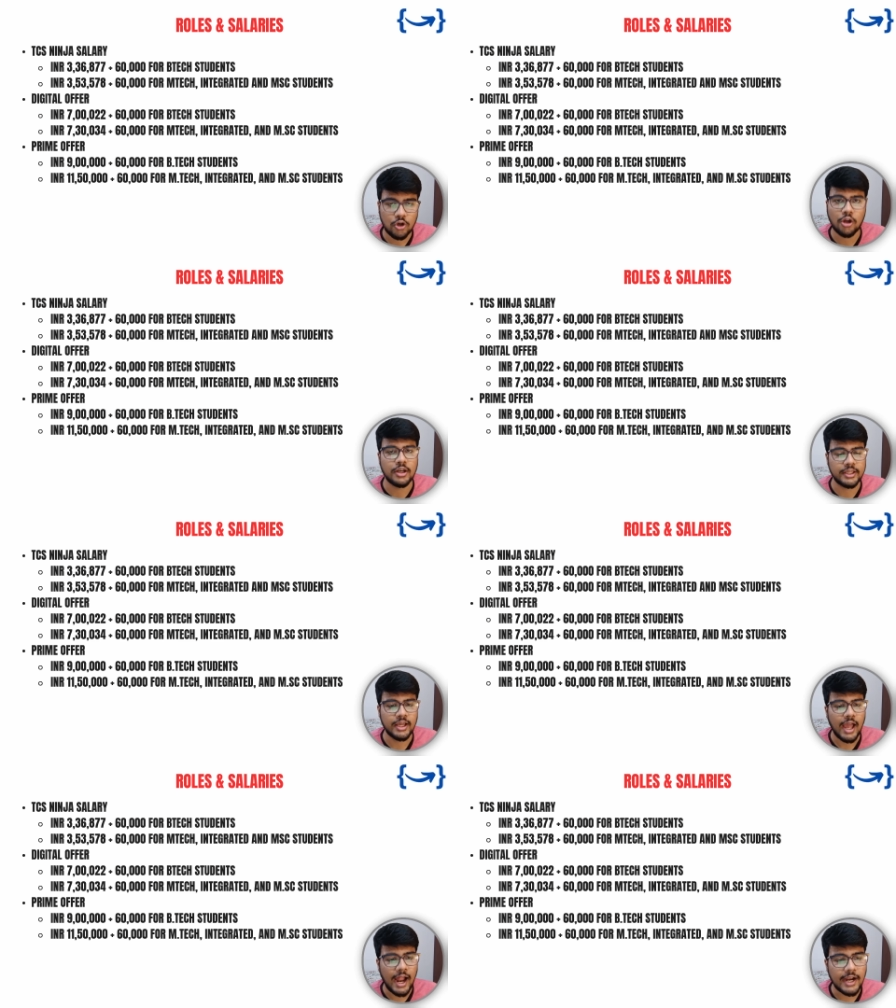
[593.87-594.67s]

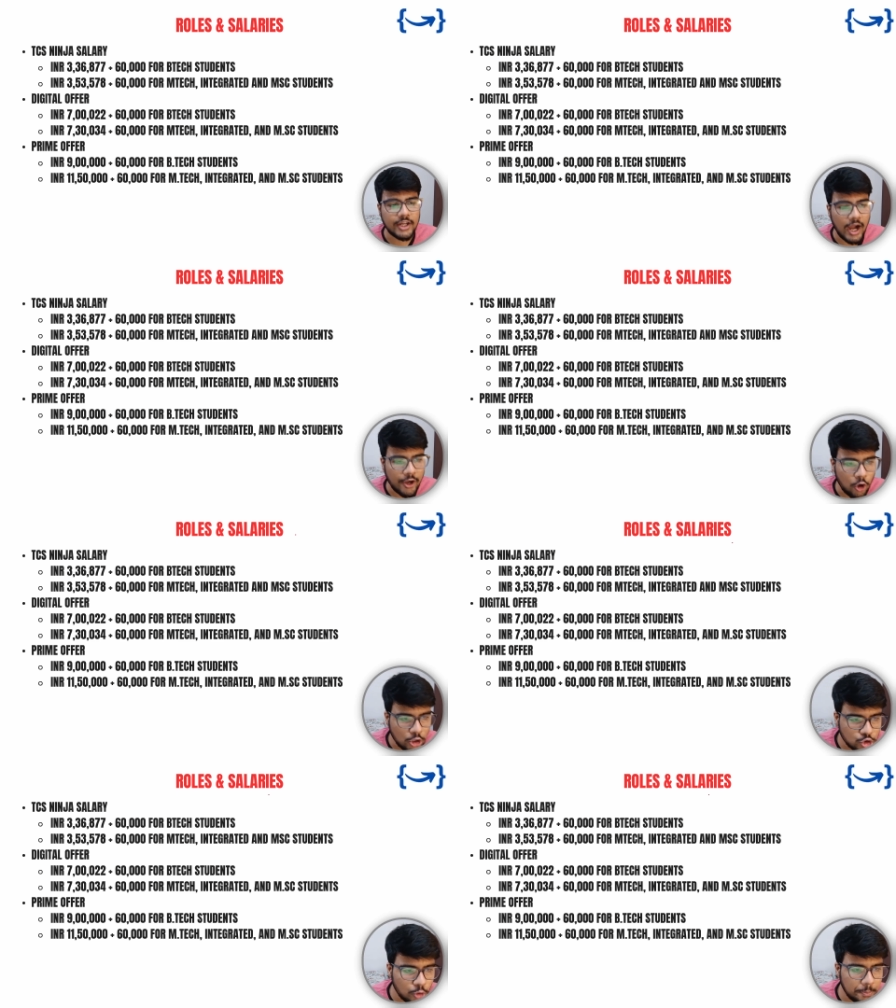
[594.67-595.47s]
thoroughly. And I
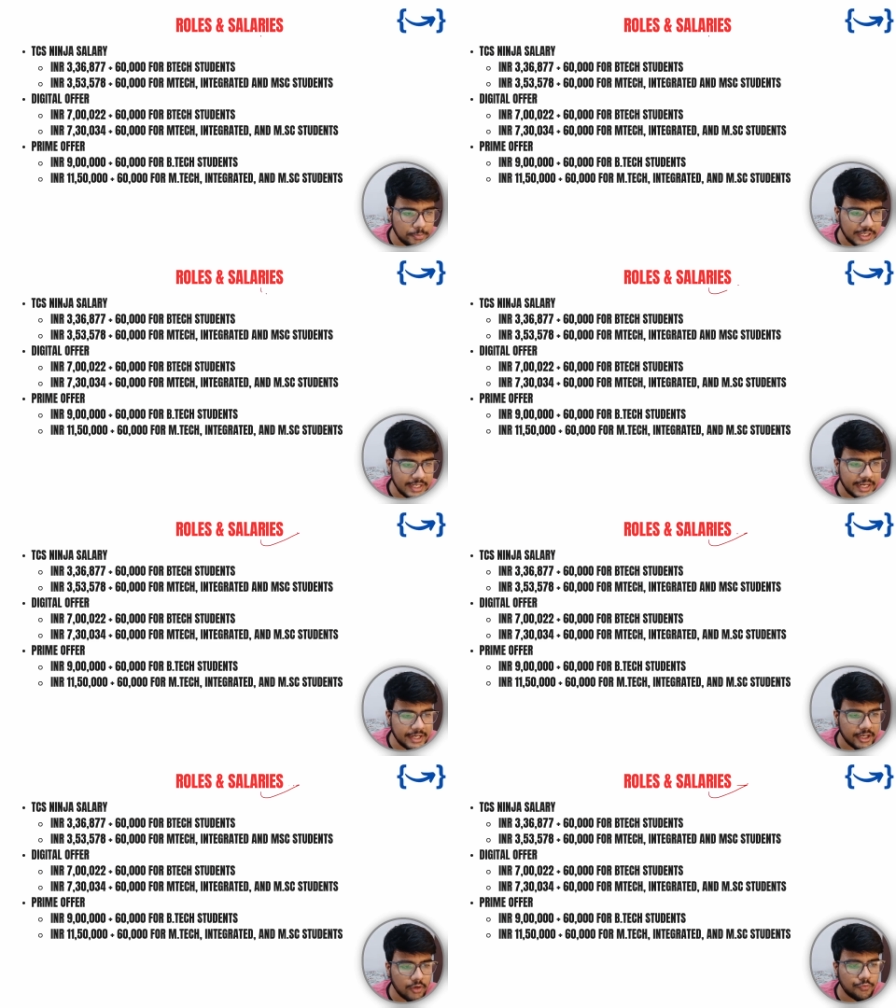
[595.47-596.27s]
also
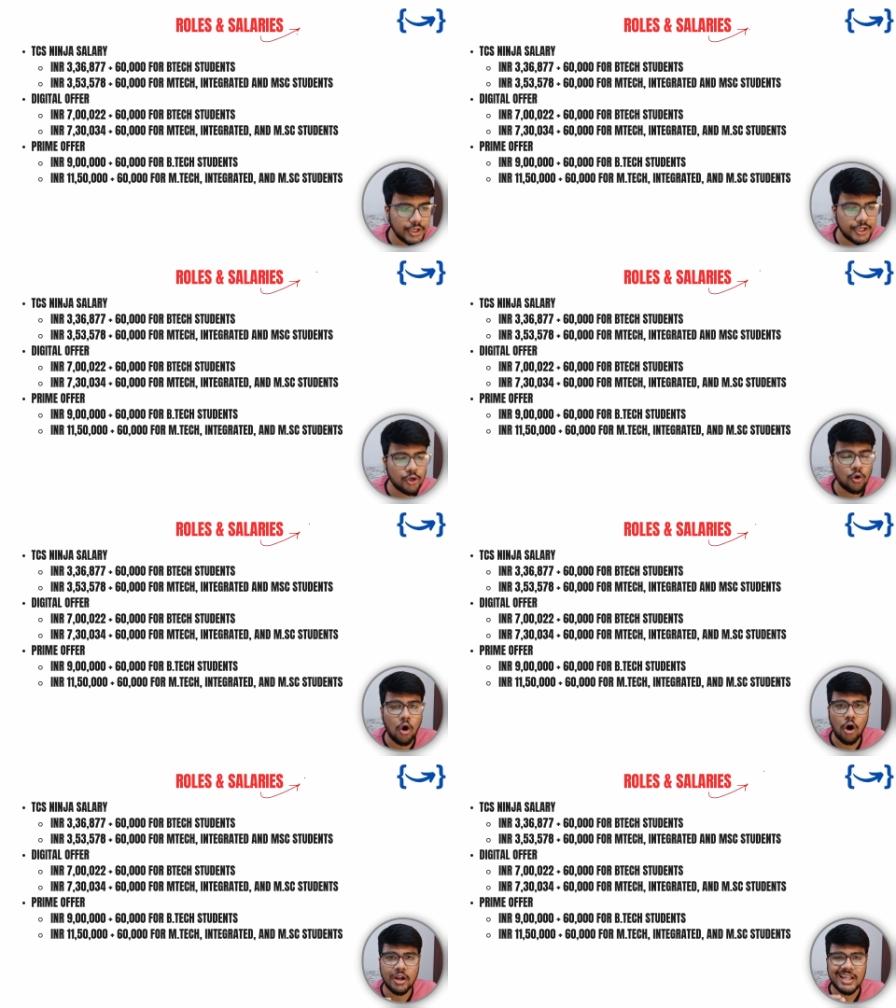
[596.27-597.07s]
created a video
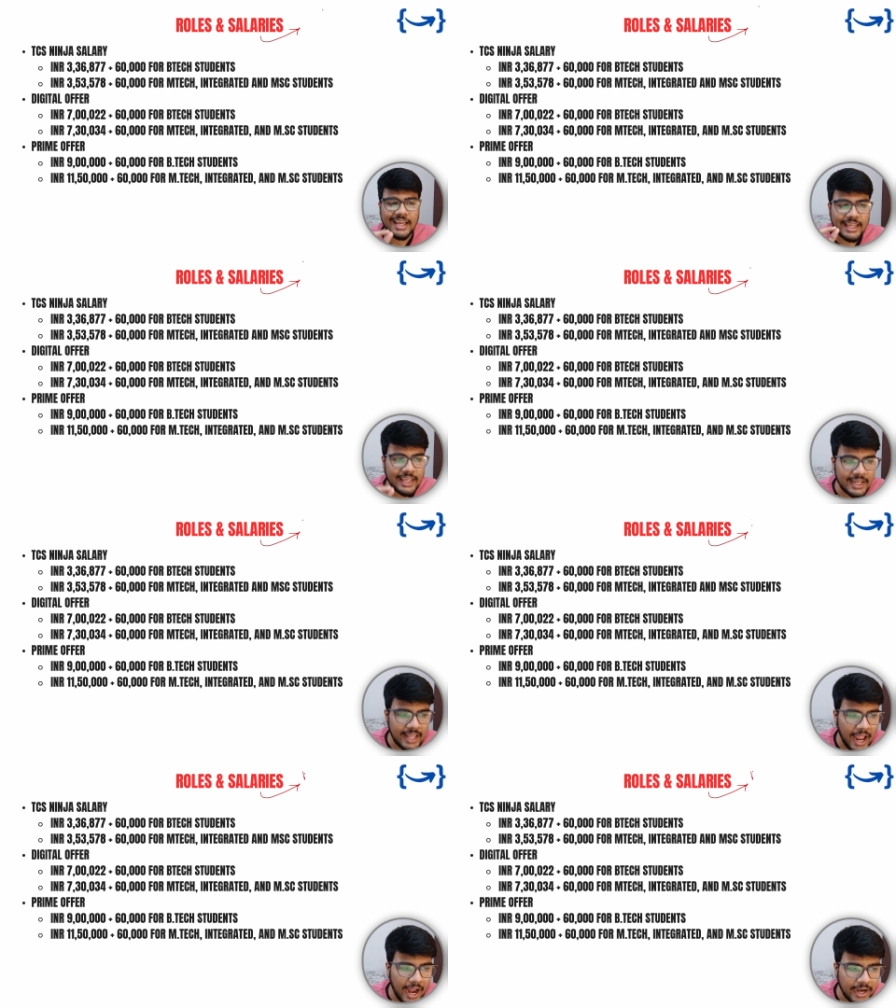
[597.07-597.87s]
on
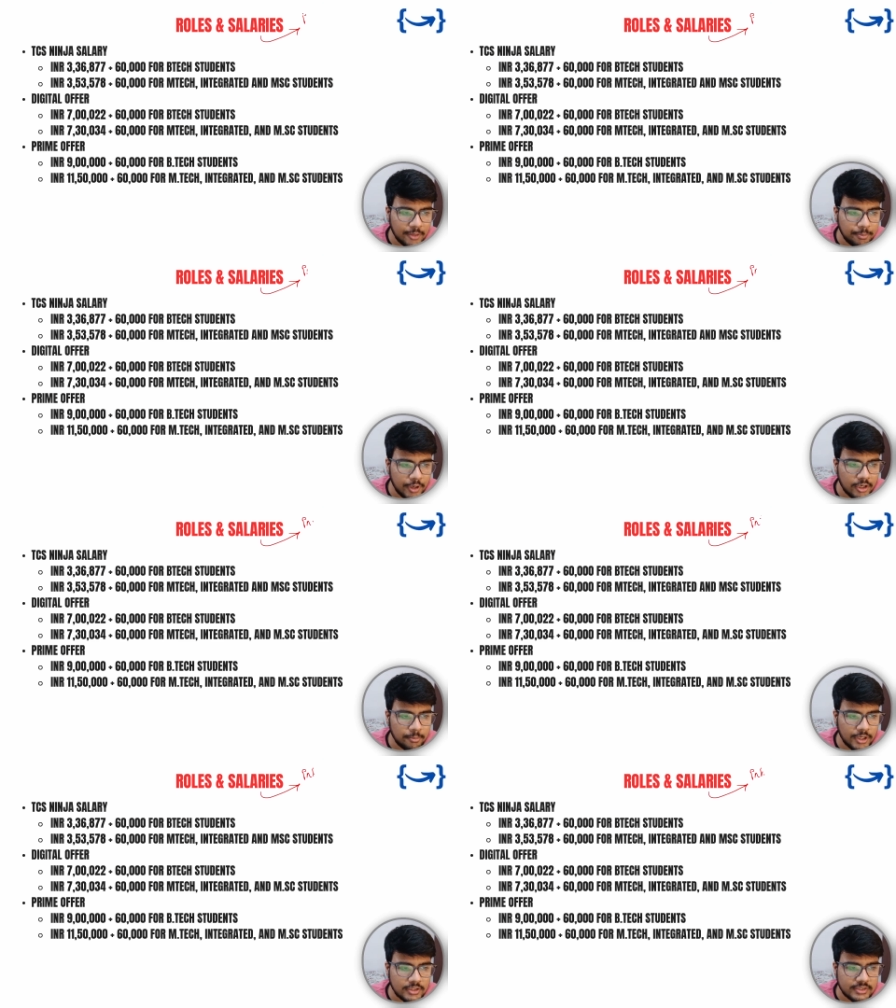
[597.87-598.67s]
in-hand per
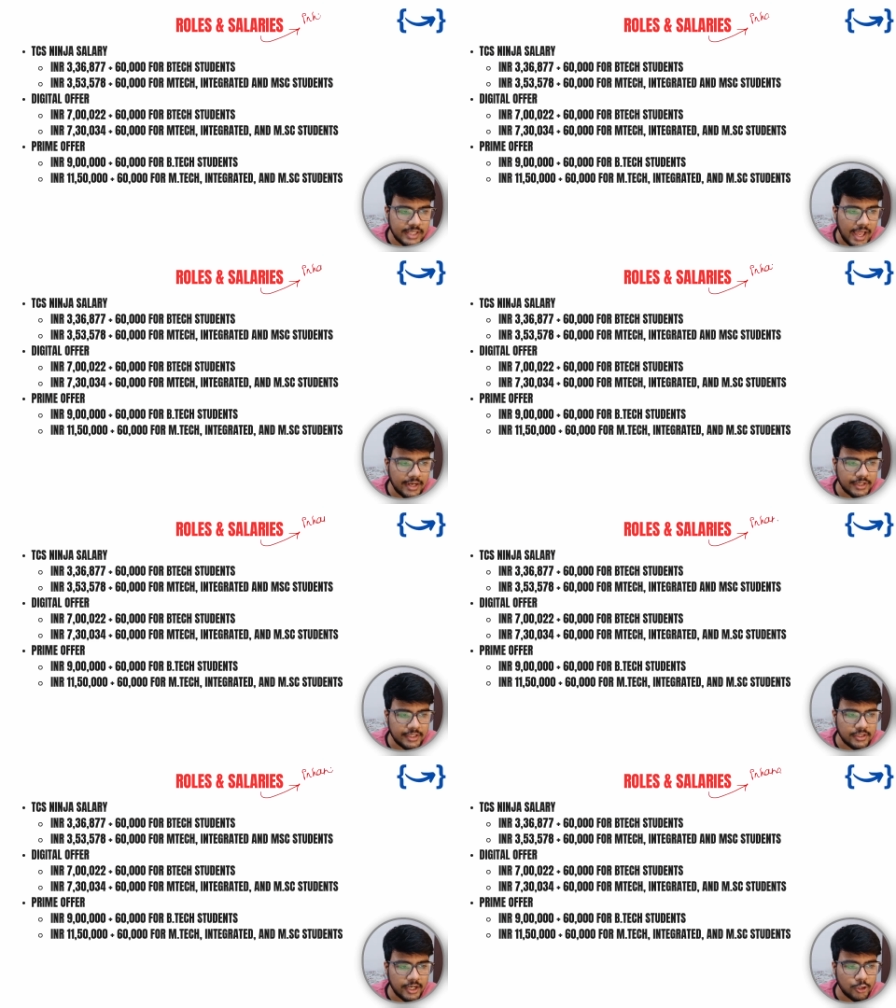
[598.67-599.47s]
month
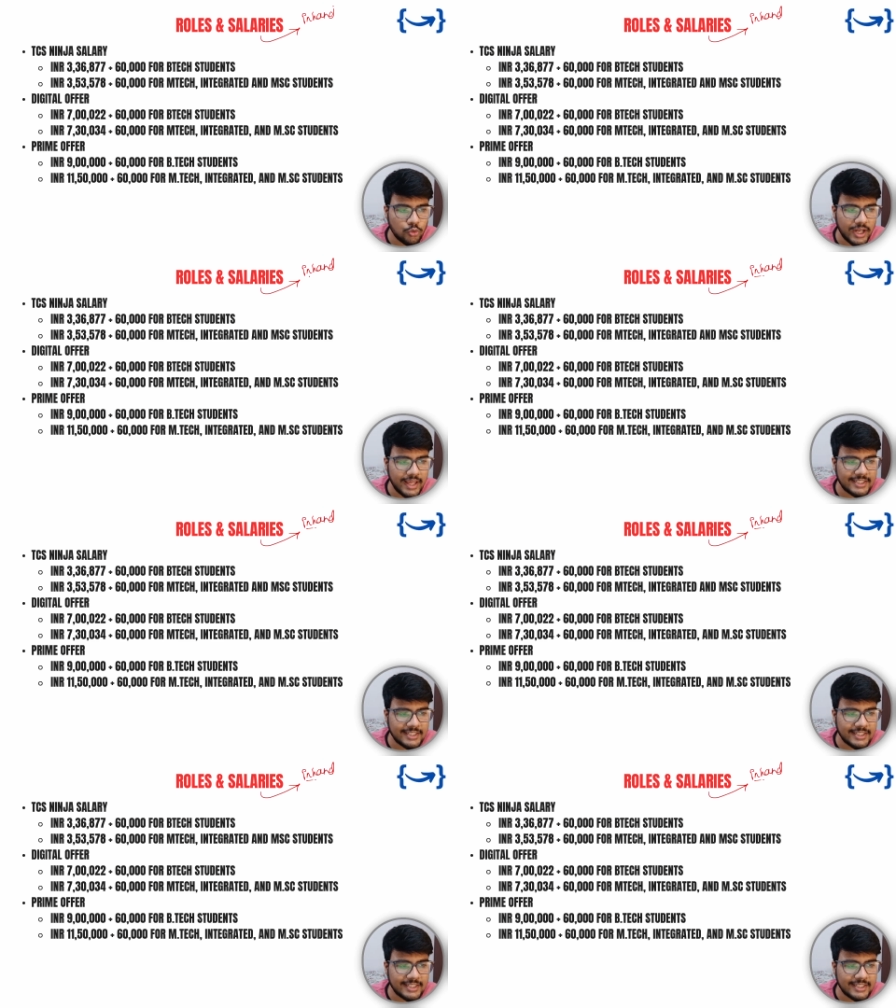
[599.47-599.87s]
salary that you can